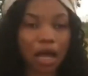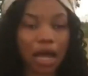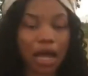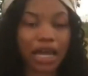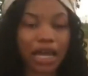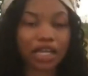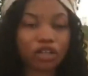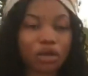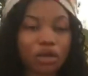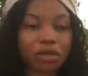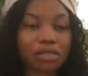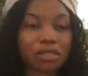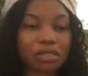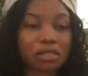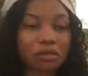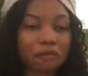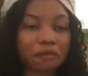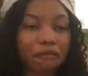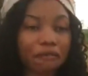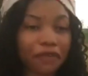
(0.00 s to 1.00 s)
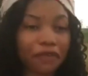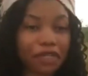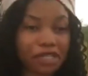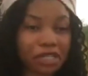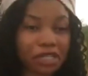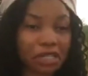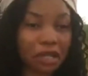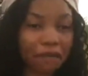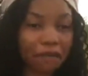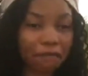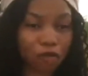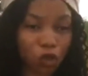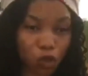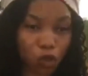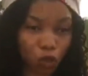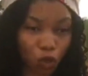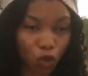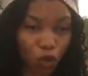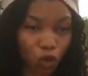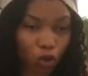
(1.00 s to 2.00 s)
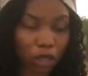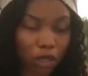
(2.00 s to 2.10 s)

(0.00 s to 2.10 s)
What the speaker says: I don't still feel safe to go.